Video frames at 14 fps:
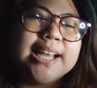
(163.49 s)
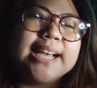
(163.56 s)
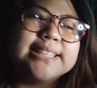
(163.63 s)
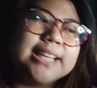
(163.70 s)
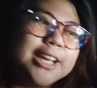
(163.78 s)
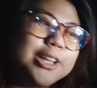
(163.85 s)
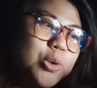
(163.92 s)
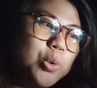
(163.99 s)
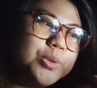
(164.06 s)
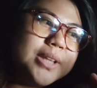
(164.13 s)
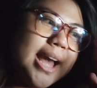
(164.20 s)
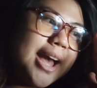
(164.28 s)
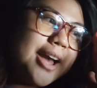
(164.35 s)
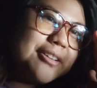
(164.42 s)
as I
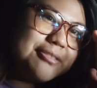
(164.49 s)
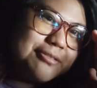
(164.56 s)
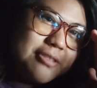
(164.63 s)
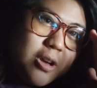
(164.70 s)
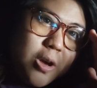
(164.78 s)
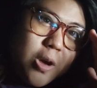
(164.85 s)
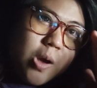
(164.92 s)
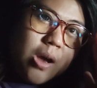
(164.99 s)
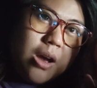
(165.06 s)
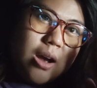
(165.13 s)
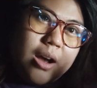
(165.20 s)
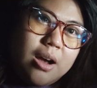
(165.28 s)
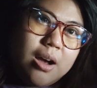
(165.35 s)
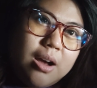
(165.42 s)
don't have
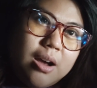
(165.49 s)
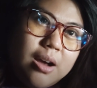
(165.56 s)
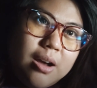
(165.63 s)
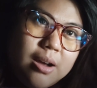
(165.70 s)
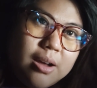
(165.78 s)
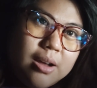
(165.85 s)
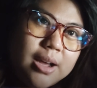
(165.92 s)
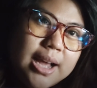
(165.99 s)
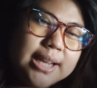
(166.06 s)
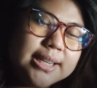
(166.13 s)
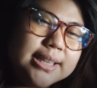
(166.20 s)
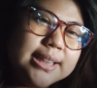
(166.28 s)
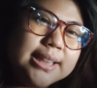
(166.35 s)
an